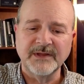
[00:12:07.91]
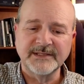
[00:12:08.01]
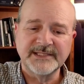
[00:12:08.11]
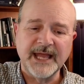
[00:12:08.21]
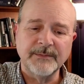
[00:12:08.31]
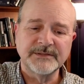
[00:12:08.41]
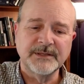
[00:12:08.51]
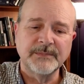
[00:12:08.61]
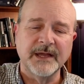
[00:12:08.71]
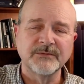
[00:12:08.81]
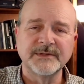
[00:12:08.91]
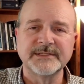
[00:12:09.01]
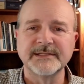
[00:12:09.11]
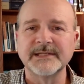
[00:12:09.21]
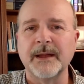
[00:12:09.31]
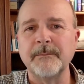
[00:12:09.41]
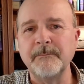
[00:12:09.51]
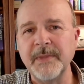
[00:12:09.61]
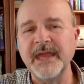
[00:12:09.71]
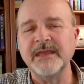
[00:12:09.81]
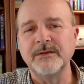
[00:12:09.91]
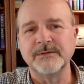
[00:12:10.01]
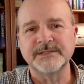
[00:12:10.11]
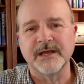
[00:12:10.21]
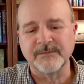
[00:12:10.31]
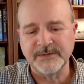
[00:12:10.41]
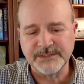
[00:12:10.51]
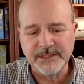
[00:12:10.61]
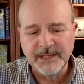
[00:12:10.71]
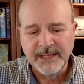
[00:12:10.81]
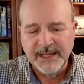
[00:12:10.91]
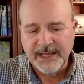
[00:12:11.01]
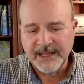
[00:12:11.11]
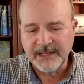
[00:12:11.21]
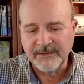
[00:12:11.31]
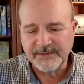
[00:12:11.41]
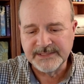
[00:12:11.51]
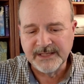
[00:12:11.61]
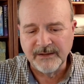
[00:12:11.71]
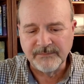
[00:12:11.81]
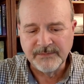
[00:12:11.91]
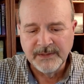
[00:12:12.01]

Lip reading: and establishing boundaries does not make you selfish in and of itself.